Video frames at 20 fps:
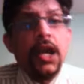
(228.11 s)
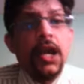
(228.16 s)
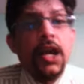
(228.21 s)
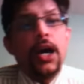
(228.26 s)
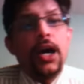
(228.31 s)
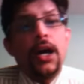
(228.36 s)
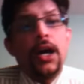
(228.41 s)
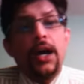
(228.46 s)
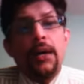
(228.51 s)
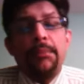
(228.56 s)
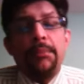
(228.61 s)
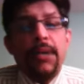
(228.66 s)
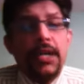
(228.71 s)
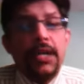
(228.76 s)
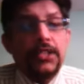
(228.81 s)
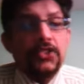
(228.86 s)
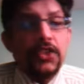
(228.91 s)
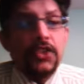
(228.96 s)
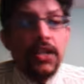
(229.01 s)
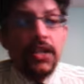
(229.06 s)

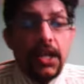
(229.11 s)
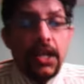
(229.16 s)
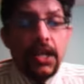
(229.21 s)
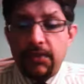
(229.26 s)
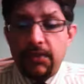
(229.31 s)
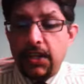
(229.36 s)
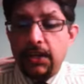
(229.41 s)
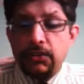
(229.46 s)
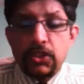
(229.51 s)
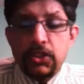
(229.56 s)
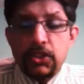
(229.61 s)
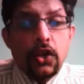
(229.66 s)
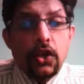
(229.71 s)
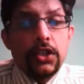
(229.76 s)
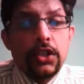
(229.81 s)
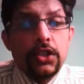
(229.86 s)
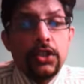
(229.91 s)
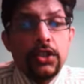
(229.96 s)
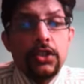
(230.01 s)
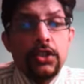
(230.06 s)
Yesterday, when I was
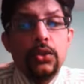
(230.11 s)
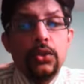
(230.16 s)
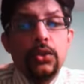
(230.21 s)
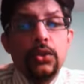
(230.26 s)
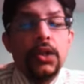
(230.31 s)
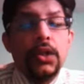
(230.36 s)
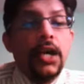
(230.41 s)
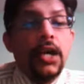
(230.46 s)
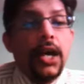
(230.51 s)
talking to you,